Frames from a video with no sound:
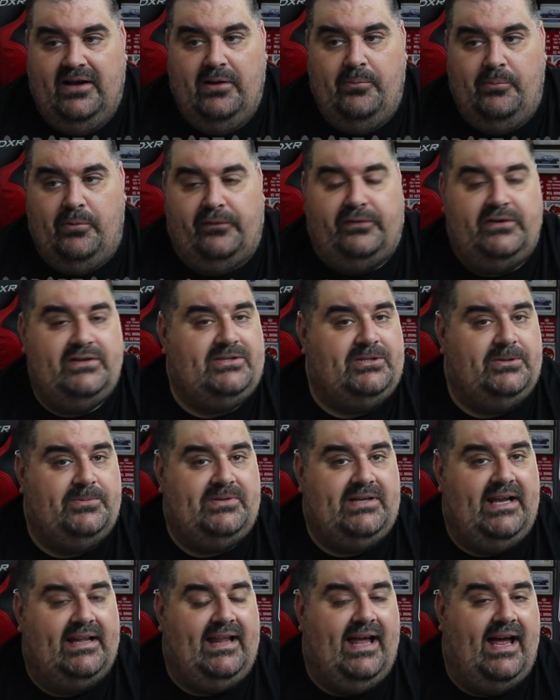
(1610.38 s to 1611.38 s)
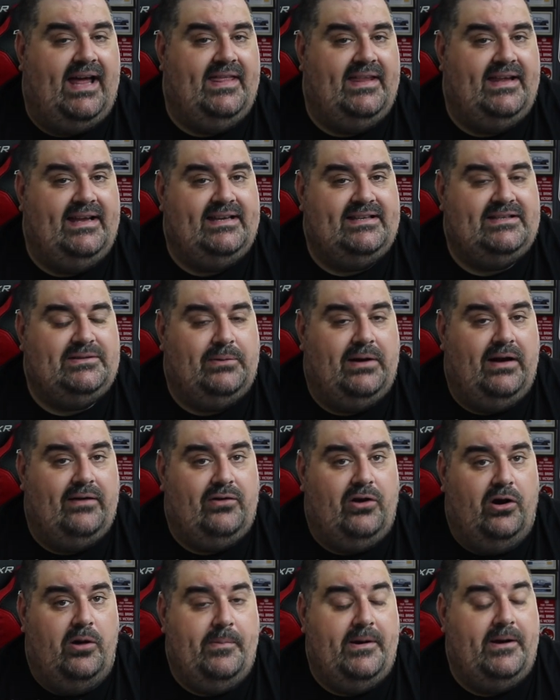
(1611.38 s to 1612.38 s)
but for a subject like this where I've
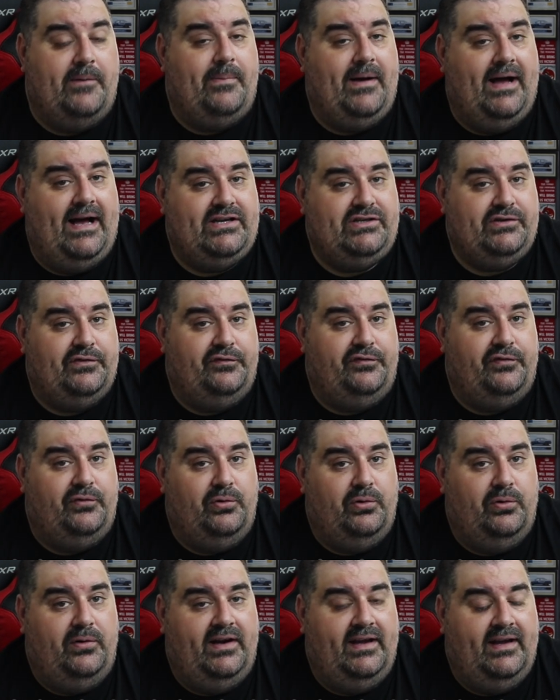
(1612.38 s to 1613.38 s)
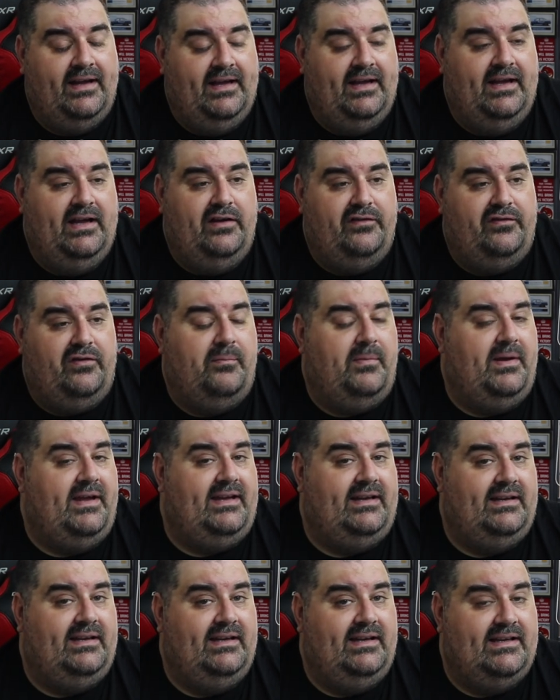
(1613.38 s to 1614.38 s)
got a bit of passion for it, for
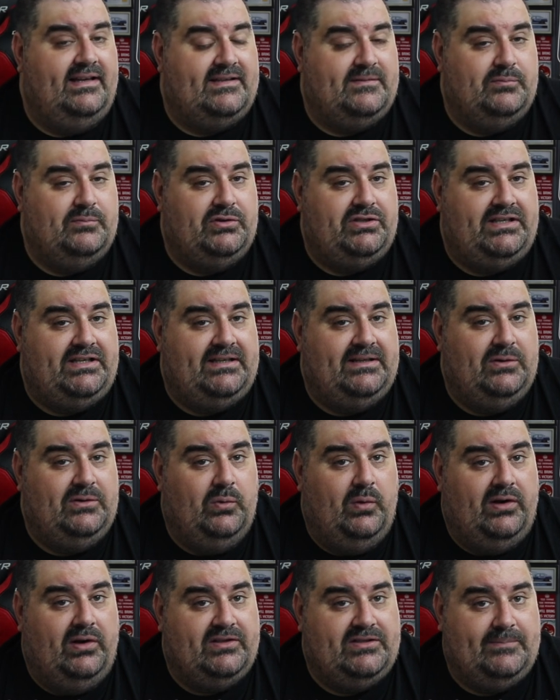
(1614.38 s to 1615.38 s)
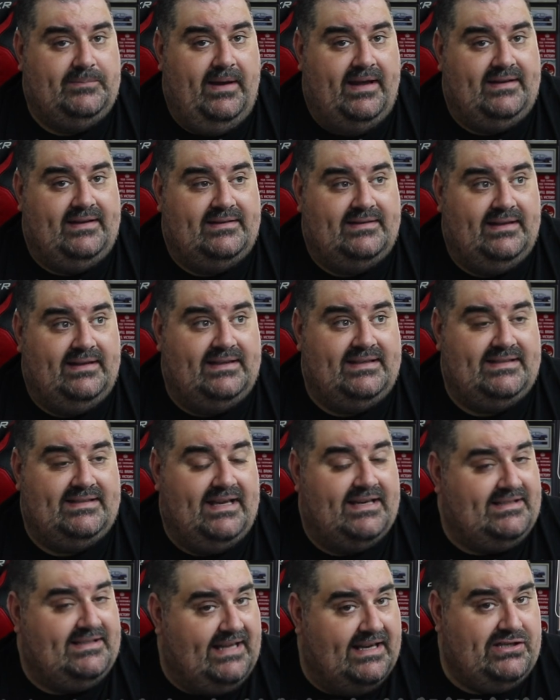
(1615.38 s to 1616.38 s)
me, it's money well spent. So like I
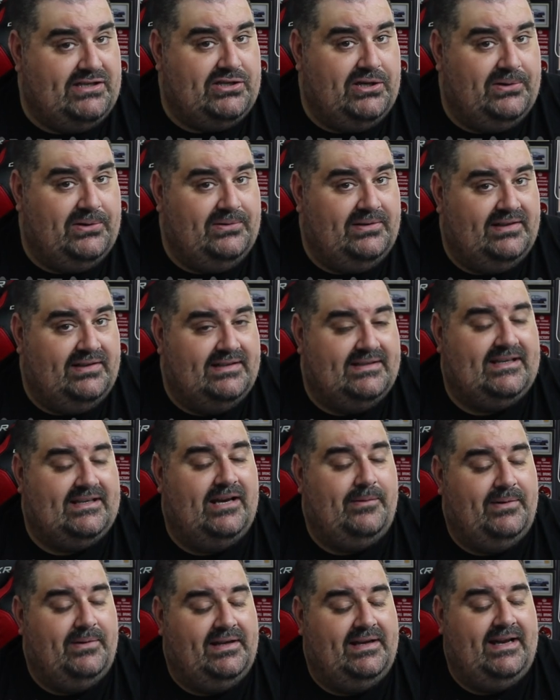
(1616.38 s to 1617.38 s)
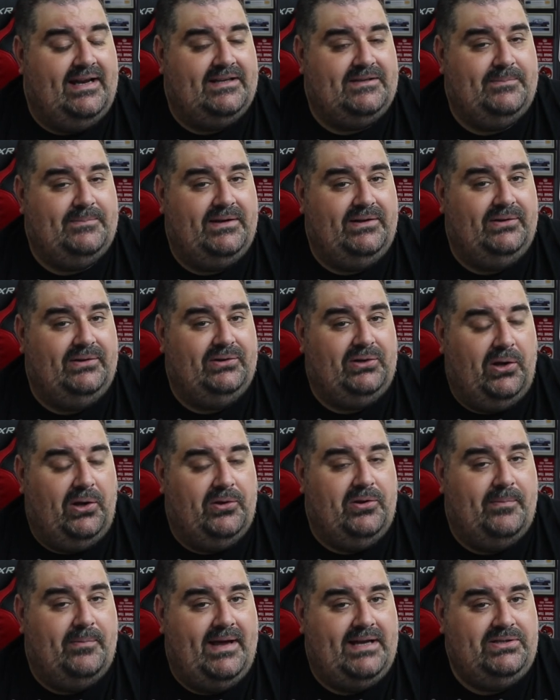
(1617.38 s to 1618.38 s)
say, stay tuned. It's going to be the next build on
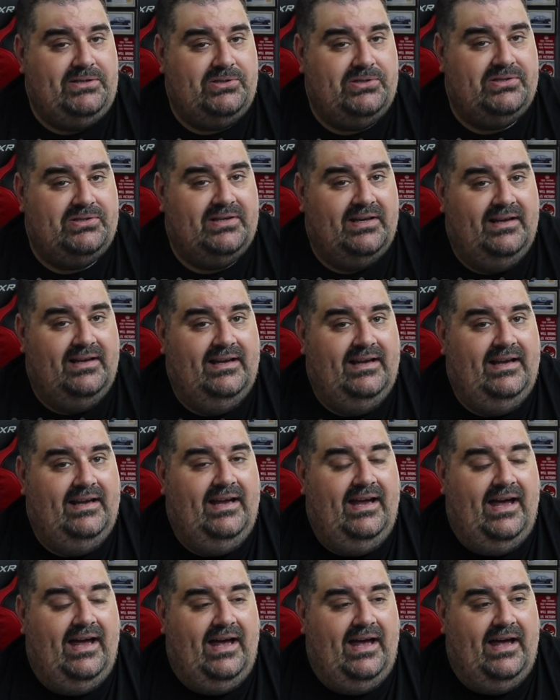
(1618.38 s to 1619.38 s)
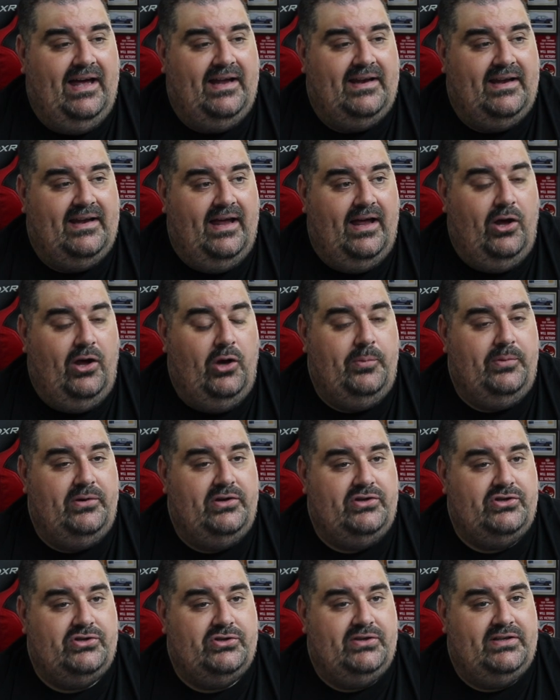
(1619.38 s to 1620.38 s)
the bench. And uh, I hope you
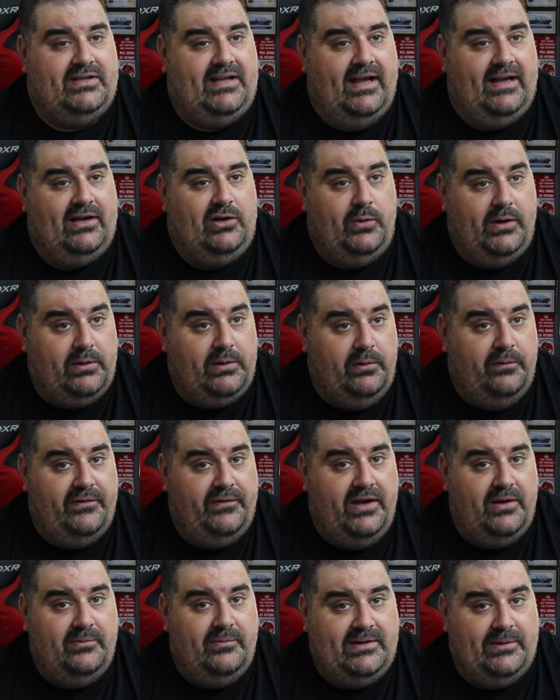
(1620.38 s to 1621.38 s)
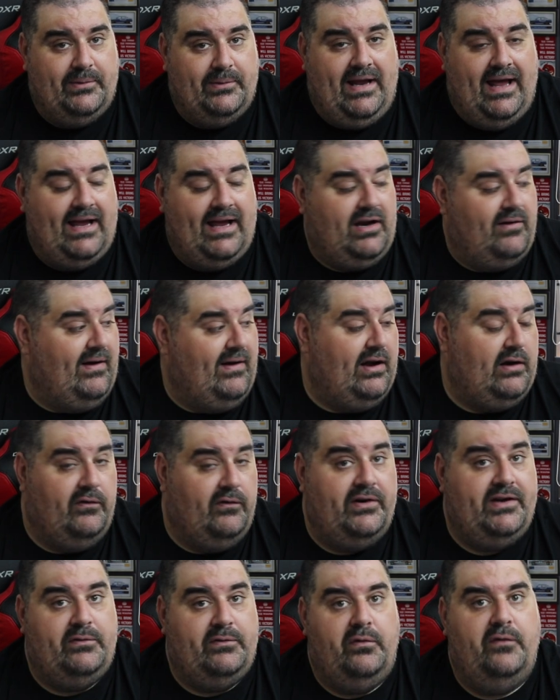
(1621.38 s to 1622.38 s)
enjoyed that quick review. Don't want to hang around. I've
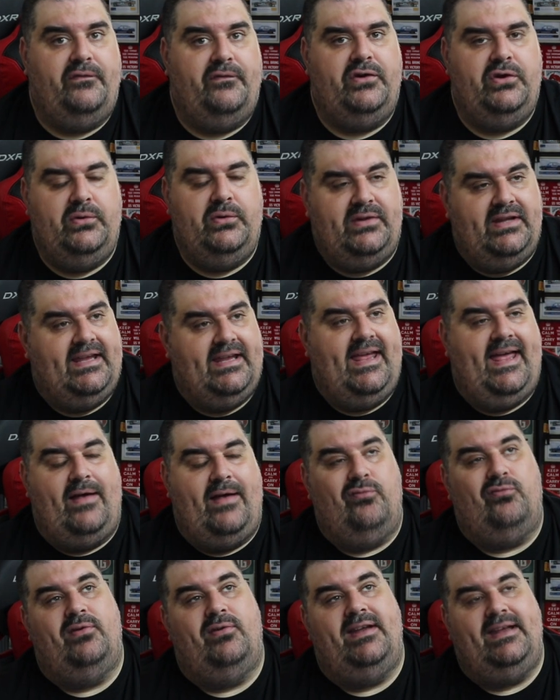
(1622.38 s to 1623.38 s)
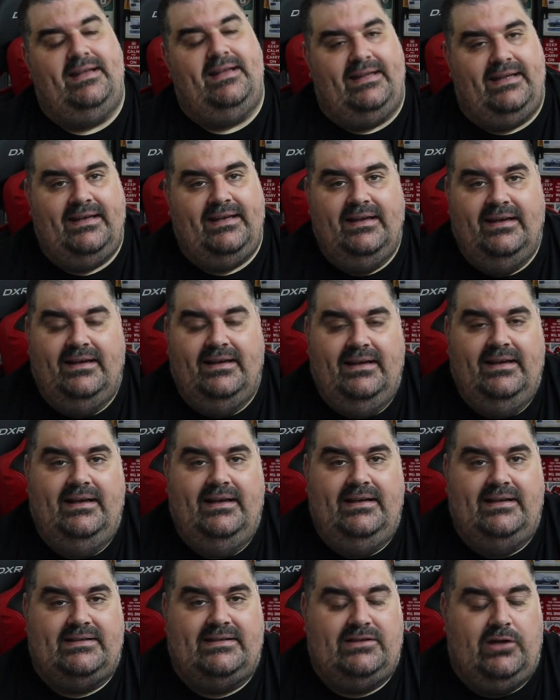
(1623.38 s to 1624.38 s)
already reviewed the kit, really.
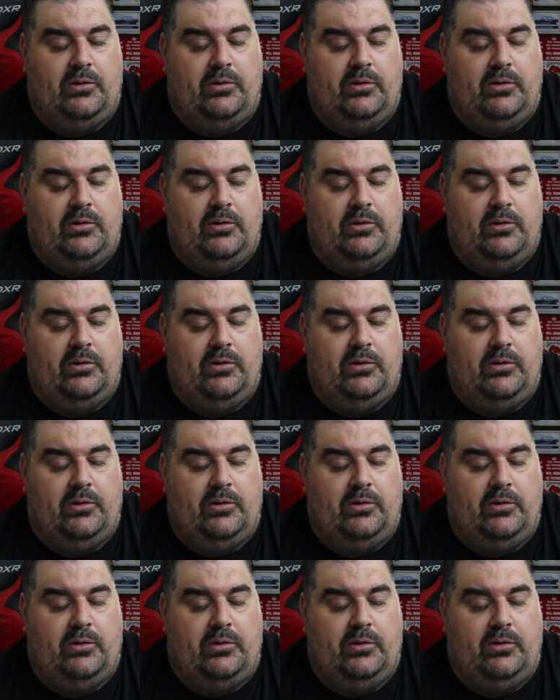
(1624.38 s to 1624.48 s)
There's not